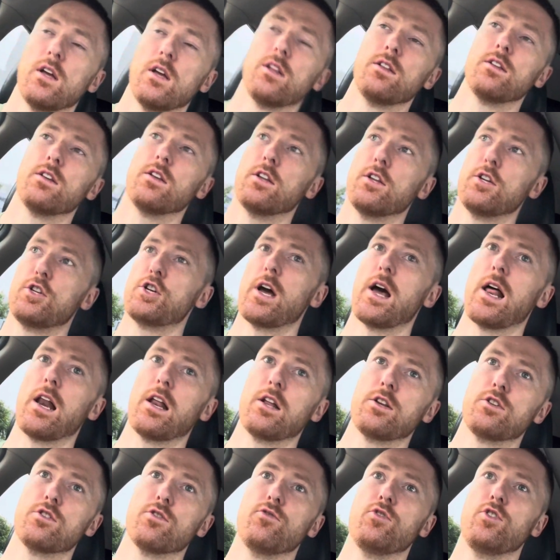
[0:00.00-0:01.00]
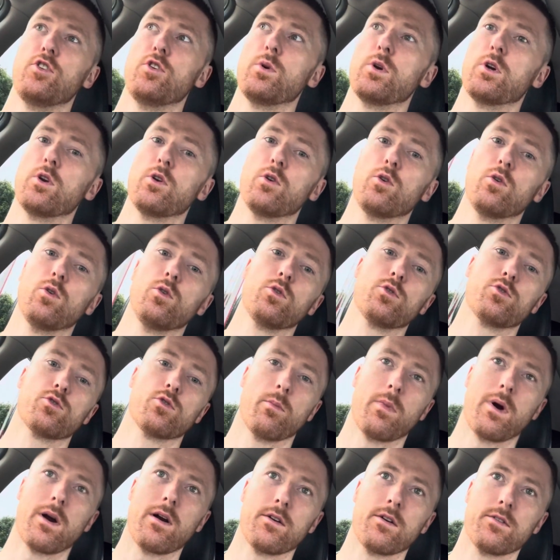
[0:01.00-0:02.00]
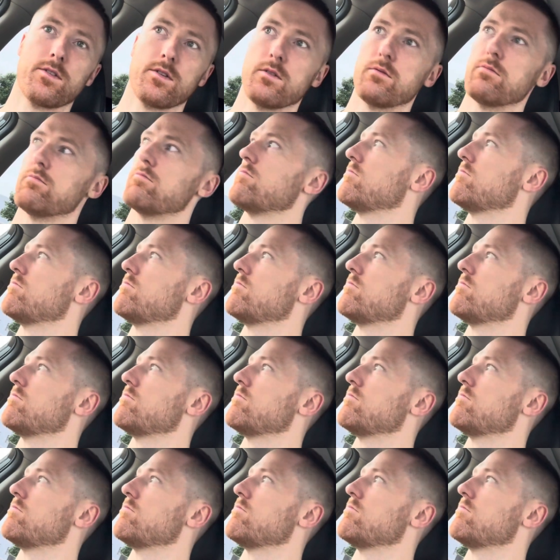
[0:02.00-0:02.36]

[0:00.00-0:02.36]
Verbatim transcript: to the challenge of doing an ultra marathon.